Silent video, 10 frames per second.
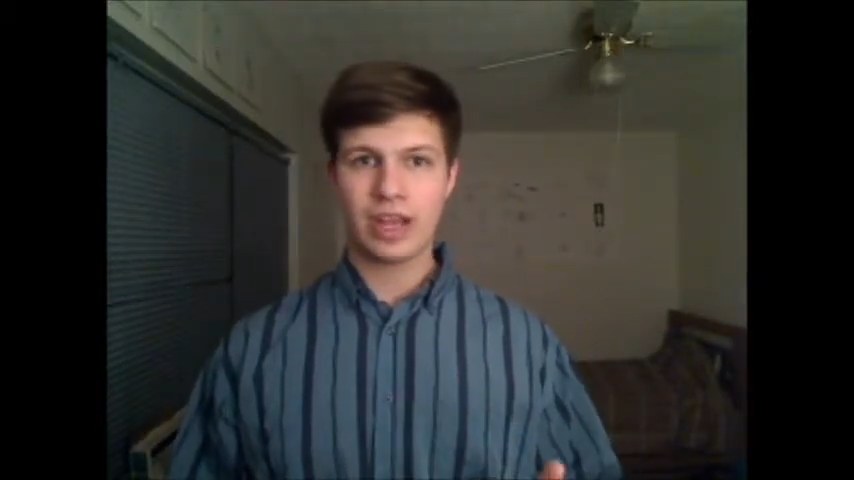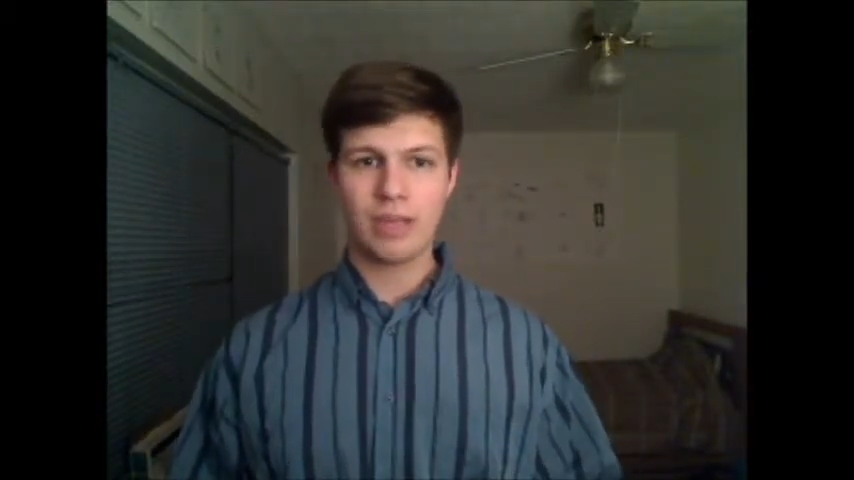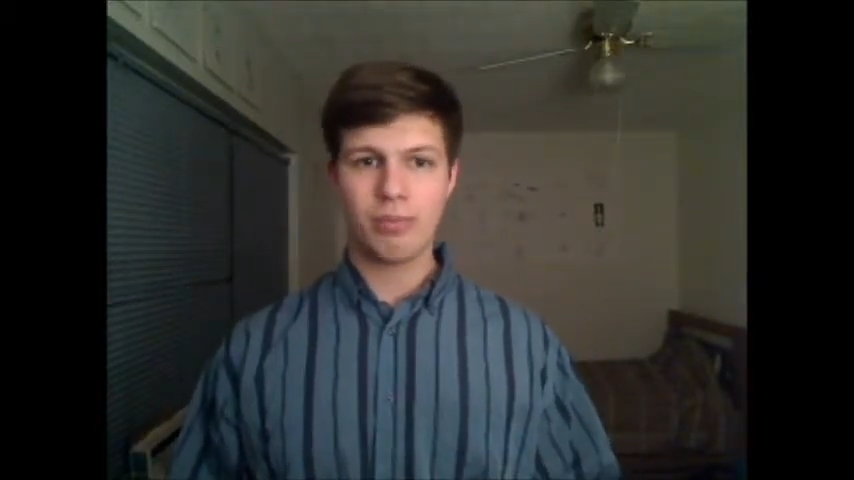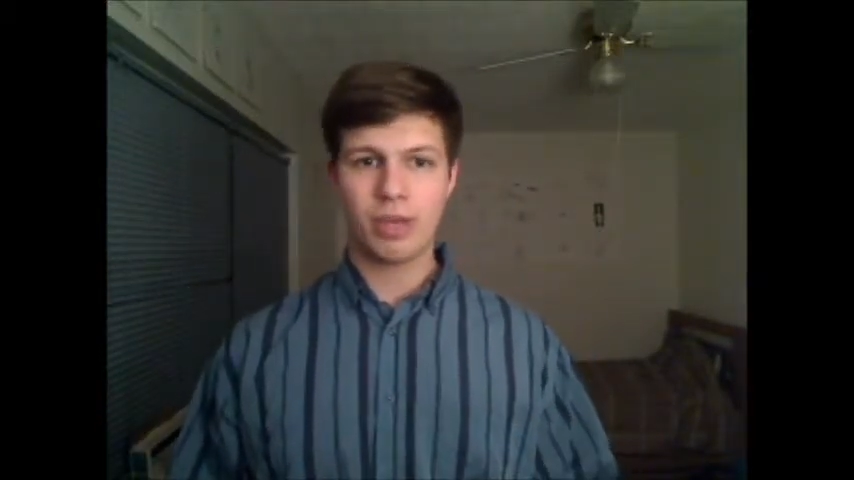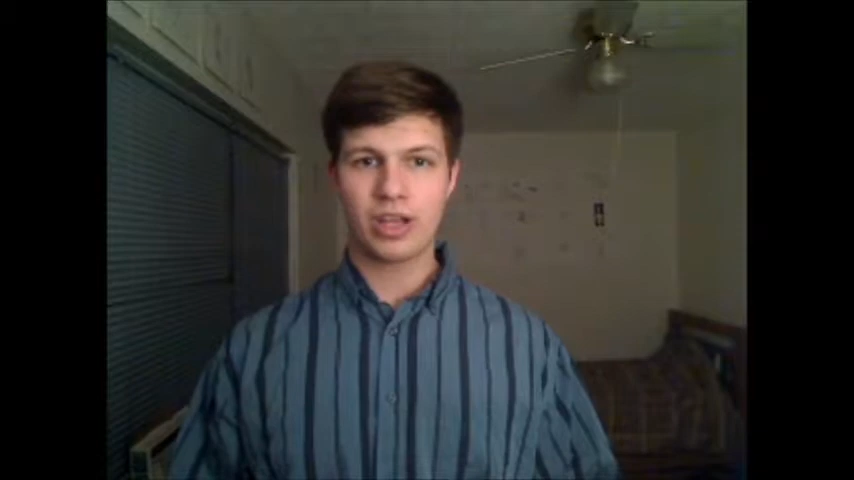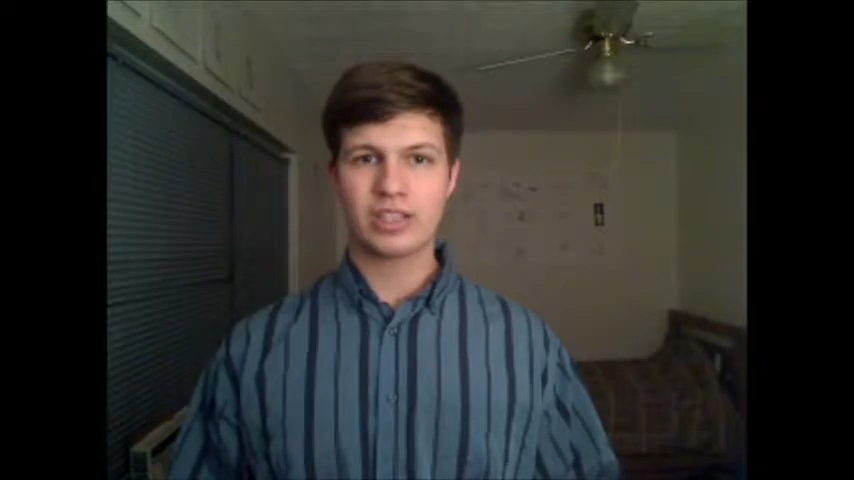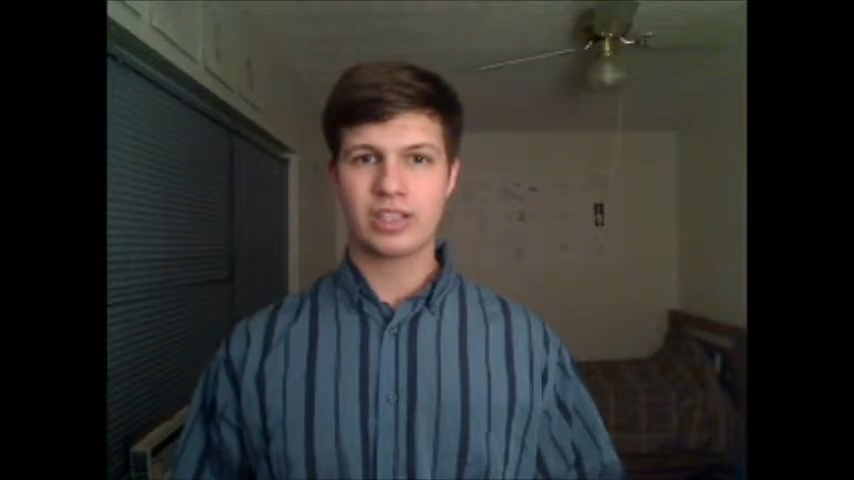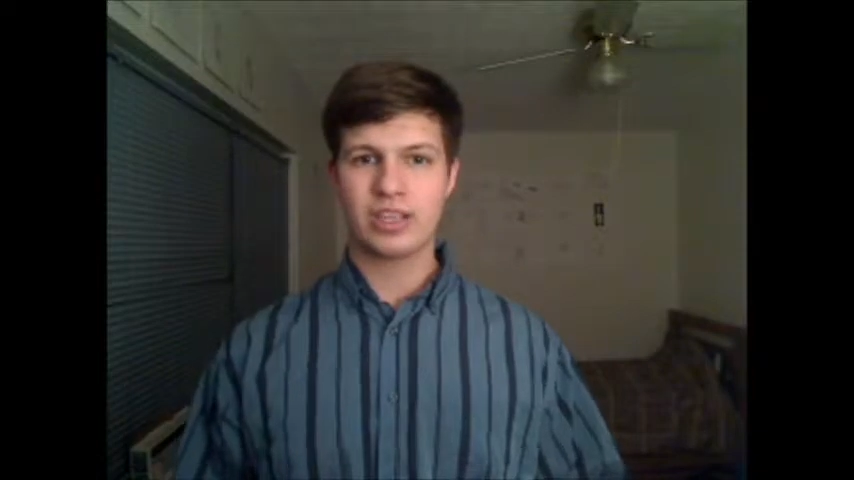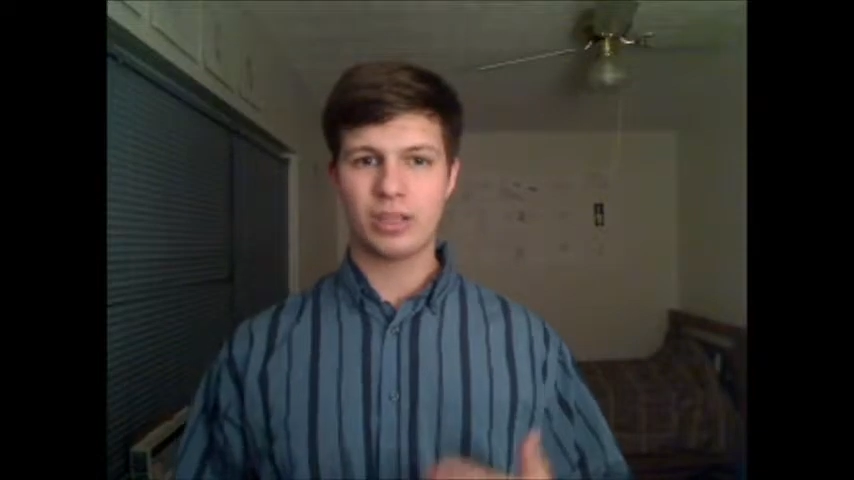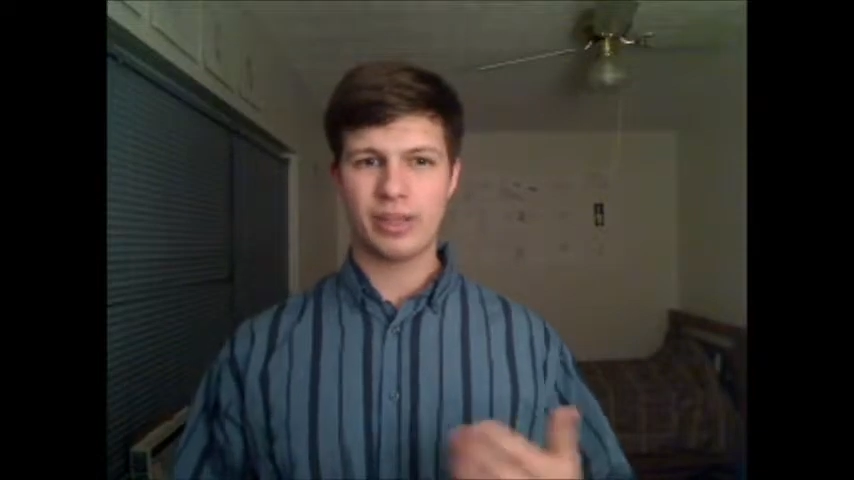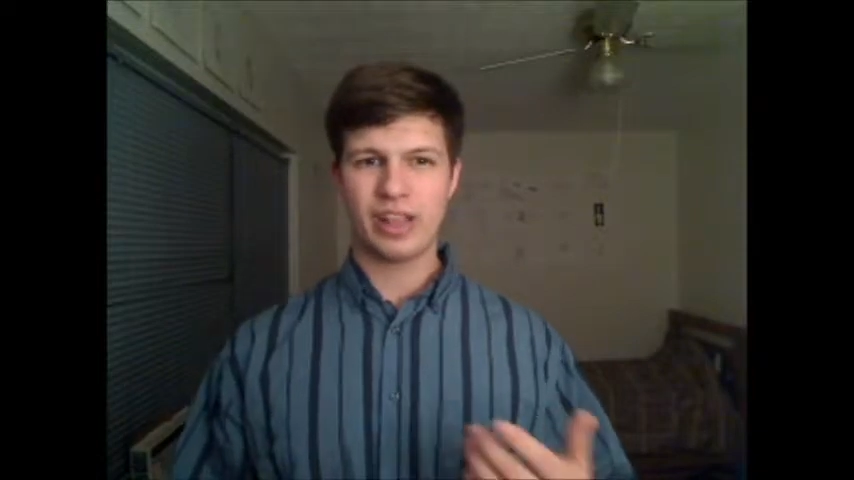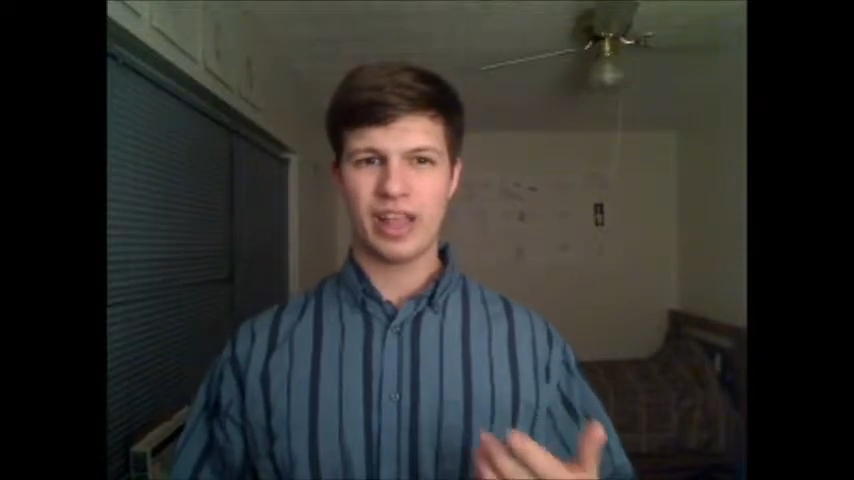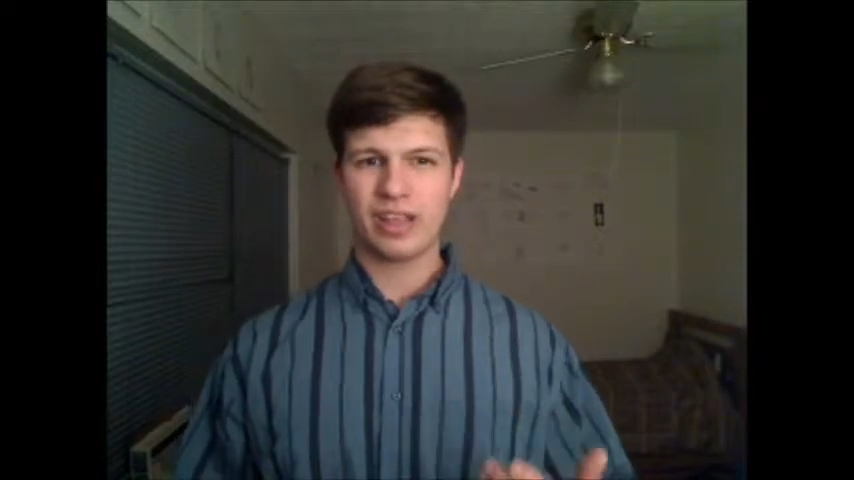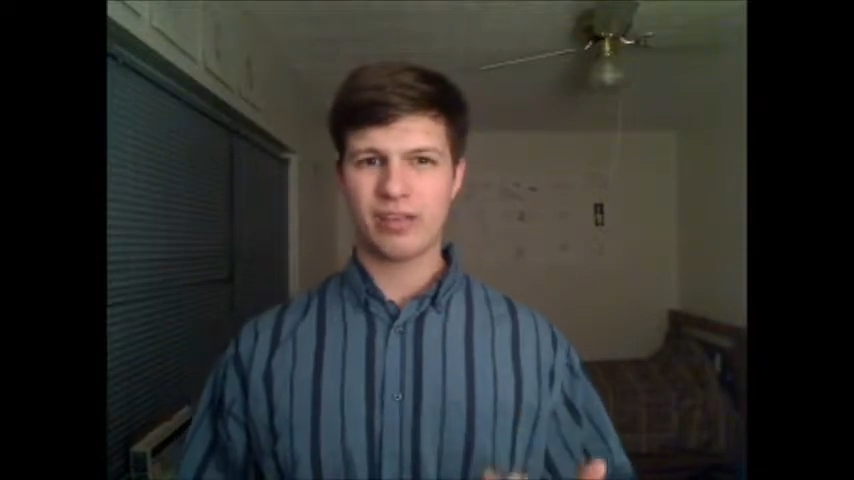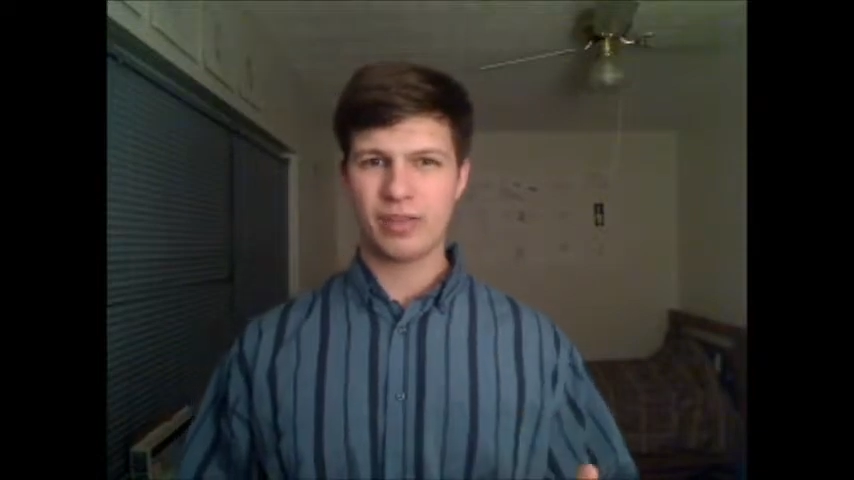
eat bugs and they'll be like,